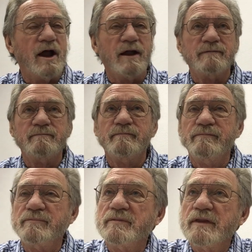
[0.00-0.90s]
right,
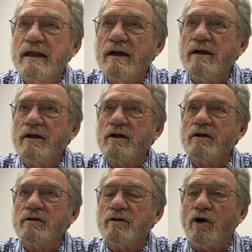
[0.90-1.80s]

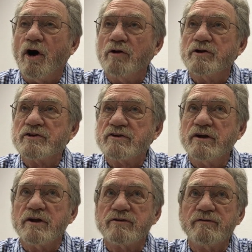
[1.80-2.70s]
are all
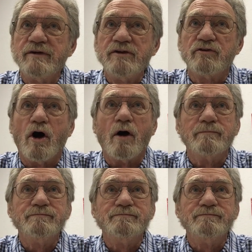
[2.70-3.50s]
descendants of Esau